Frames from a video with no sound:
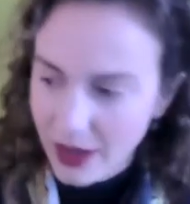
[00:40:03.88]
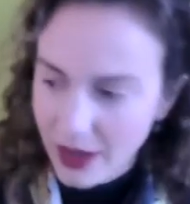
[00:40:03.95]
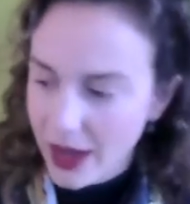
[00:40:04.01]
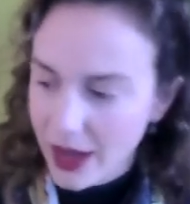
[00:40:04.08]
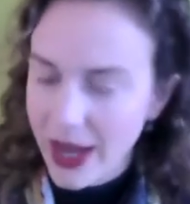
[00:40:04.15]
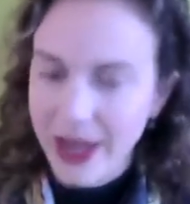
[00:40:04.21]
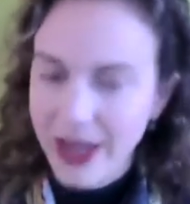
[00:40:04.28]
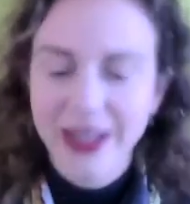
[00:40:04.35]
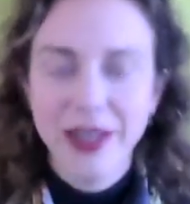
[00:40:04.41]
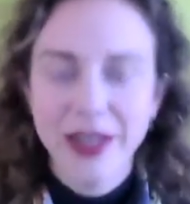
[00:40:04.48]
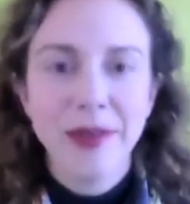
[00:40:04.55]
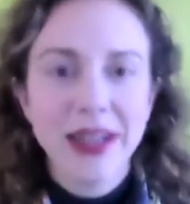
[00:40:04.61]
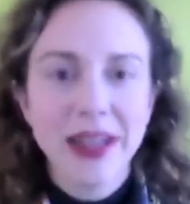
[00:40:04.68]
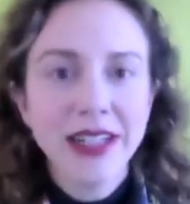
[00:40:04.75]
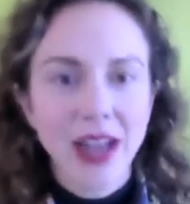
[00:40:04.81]
in the
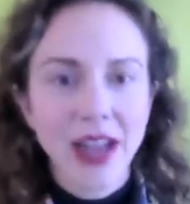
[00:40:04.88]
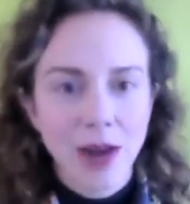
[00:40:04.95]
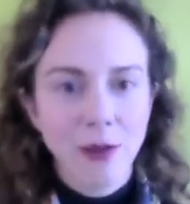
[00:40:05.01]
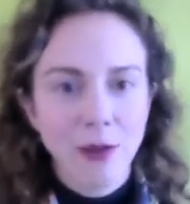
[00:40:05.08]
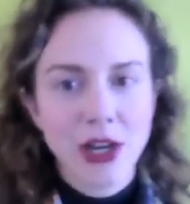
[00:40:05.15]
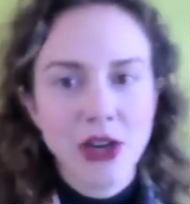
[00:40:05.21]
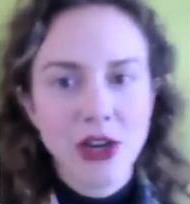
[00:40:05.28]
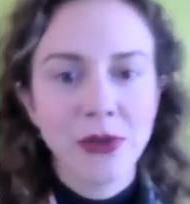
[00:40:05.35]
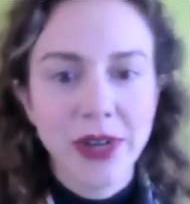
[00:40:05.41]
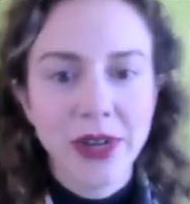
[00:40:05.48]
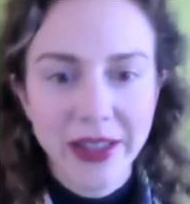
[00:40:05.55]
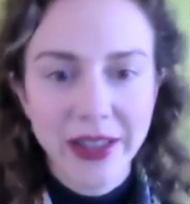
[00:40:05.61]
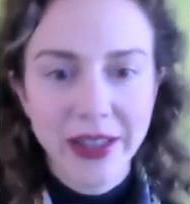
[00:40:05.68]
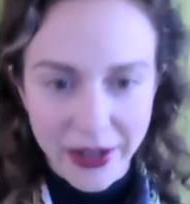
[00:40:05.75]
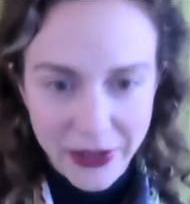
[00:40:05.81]
meantime, while you
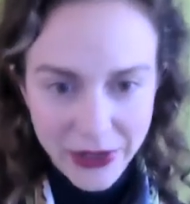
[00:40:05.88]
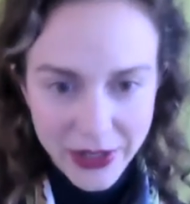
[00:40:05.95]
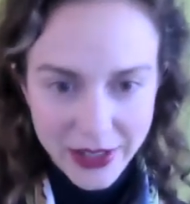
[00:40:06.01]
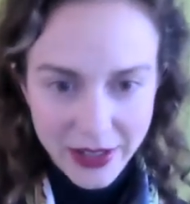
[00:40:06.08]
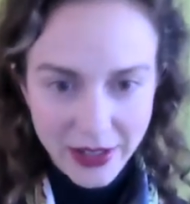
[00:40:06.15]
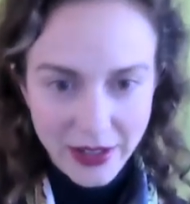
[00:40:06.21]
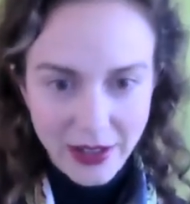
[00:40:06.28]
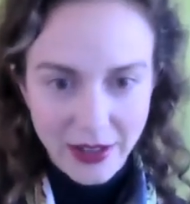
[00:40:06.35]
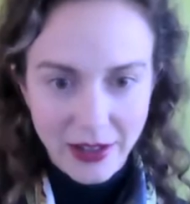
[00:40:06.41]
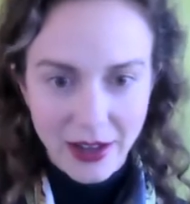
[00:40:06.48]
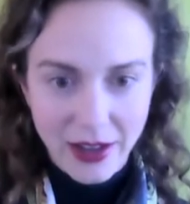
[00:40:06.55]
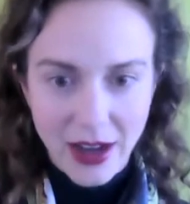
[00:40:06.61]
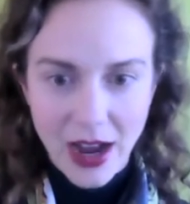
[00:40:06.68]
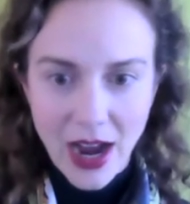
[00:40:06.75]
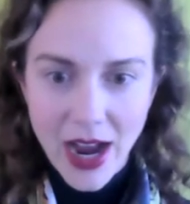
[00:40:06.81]
read those,
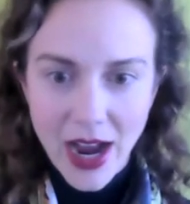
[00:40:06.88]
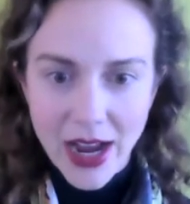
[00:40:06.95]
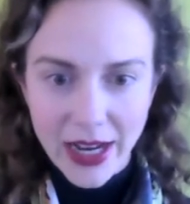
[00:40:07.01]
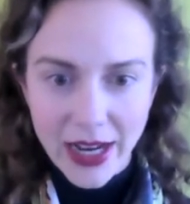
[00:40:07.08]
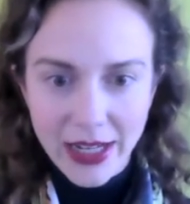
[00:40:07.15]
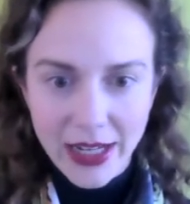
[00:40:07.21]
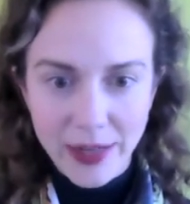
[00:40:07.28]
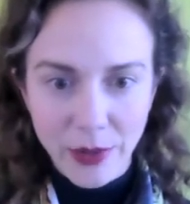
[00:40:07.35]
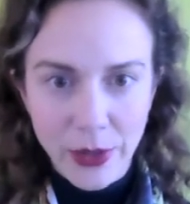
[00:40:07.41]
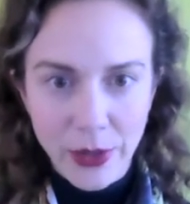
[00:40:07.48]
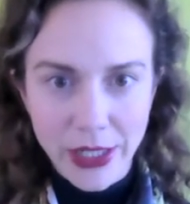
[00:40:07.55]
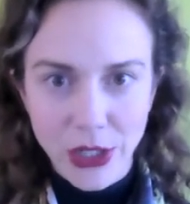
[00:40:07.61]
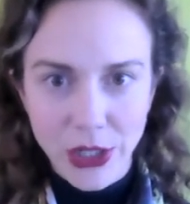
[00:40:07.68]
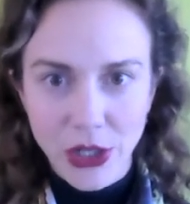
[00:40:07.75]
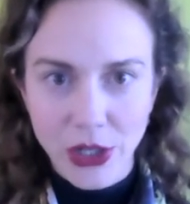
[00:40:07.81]
I am
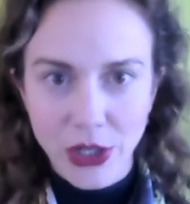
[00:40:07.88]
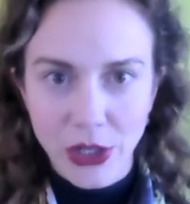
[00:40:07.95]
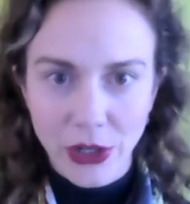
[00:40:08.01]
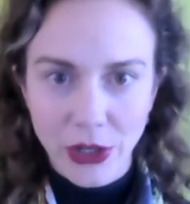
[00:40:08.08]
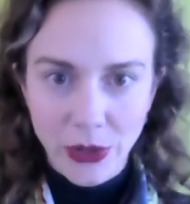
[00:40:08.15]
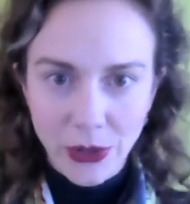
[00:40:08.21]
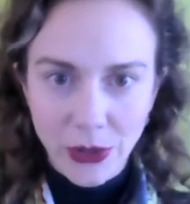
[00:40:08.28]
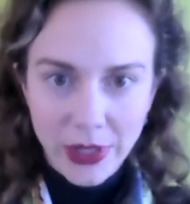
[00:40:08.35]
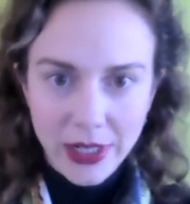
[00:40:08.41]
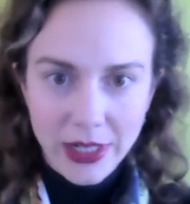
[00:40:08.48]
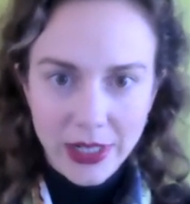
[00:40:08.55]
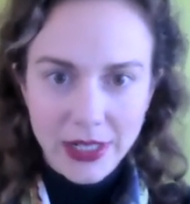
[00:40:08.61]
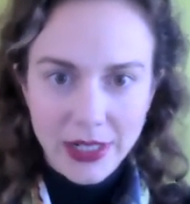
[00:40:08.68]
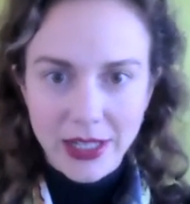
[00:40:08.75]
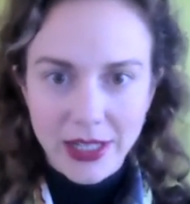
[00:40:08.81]
going to
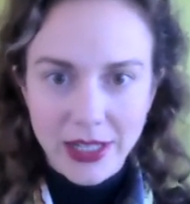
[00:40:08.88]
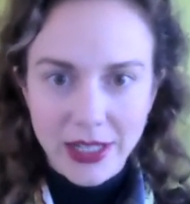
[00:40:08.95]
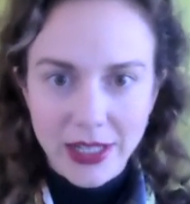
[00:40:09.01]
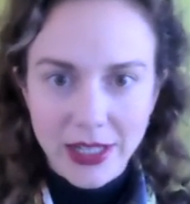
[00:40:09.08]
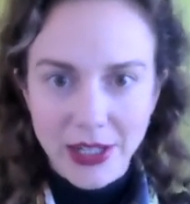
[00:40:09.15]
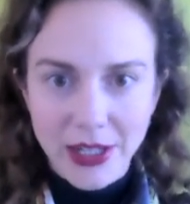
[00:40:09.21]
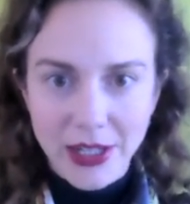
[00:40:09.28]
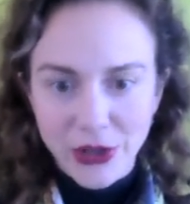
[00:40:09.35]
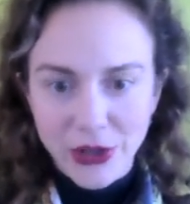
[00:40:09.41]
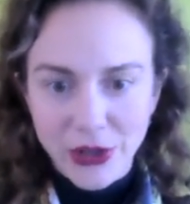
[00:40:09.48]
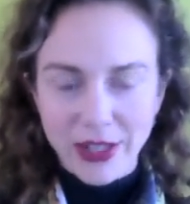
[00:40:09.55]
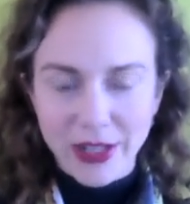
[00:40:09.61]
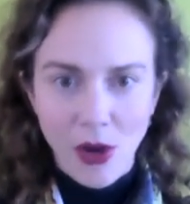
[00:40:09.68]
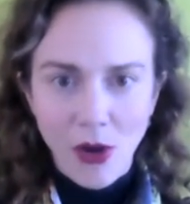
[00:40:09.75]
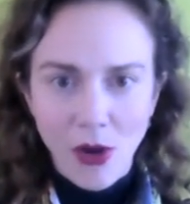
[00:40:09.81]
send you guys
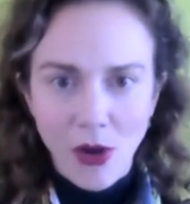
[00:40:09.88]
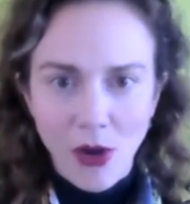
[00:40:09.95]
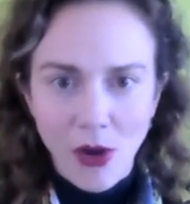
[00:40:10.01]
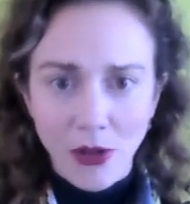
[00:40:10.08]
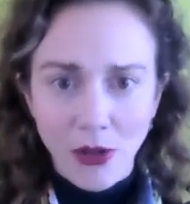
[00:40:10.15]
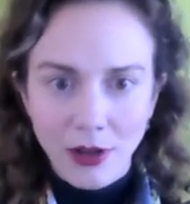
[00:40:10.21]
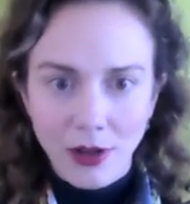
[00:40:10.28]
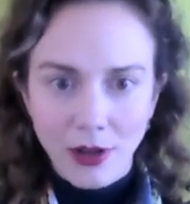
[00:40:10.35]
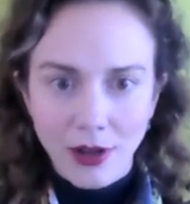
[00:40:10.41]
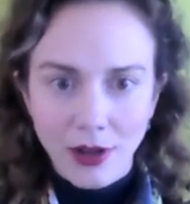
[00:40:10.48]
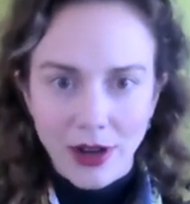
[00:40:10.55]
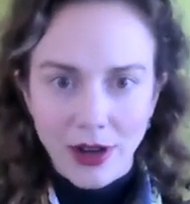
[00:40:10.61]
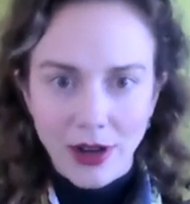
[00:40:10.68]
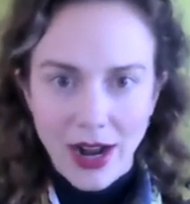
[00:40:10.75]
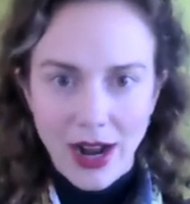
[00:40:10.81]
a poll
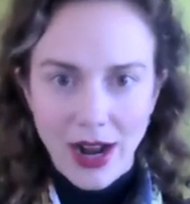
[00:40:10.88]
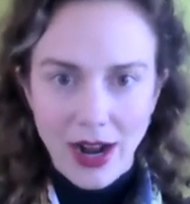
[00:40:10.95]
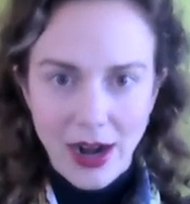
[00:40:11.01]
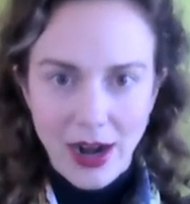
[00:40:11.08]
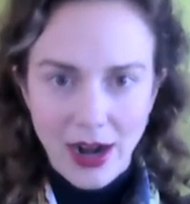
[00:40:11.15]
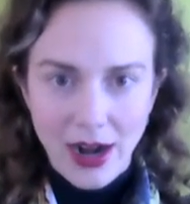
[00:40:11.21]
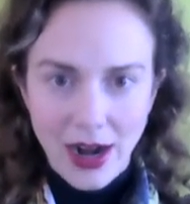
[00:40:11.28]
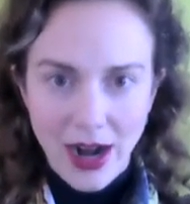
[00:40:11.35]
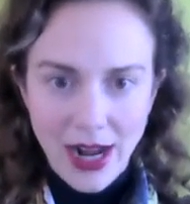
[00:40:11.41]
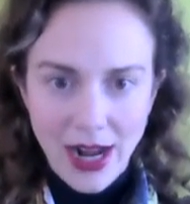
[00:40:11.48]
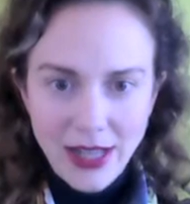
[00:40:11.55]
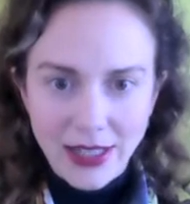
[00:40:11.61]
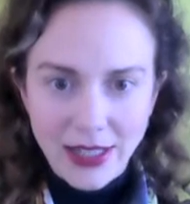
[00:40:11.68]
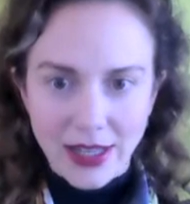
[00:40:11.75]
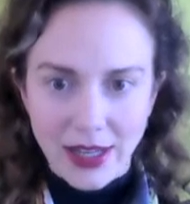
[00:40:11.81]

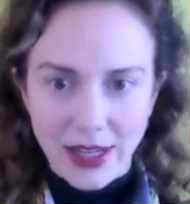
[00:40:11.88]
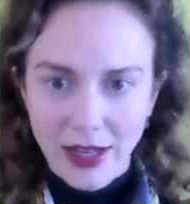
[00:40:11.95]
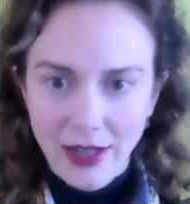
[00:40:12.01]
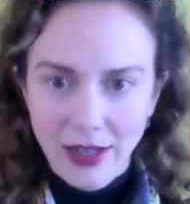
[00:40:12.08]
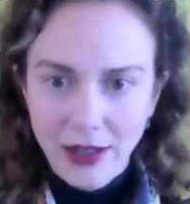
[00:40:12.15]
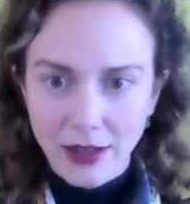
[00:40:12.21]
asking.